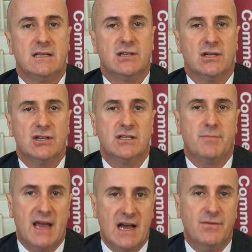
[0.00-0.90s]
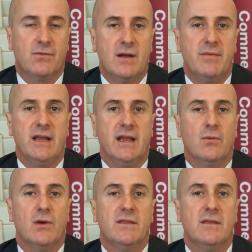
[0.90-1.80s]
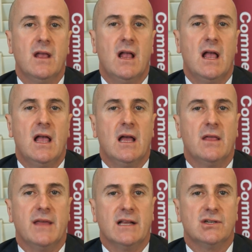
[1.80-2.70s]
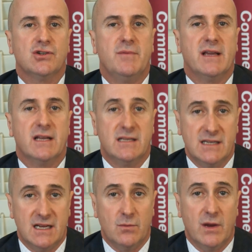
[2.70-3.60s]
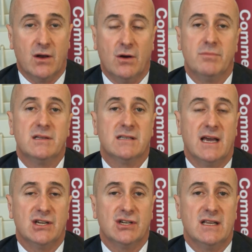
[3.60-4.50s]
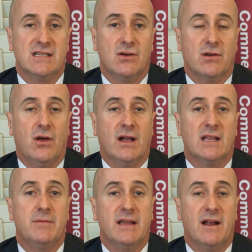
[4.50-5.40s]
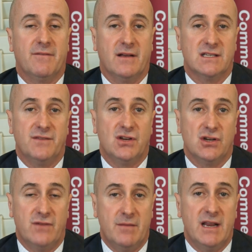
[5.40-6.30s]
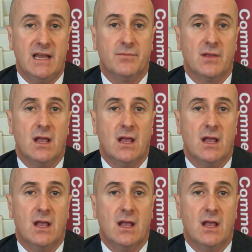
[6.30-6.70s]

injunction is a powerful remedy and one that should be considered where compensation is not likely to be a sufficient remedy.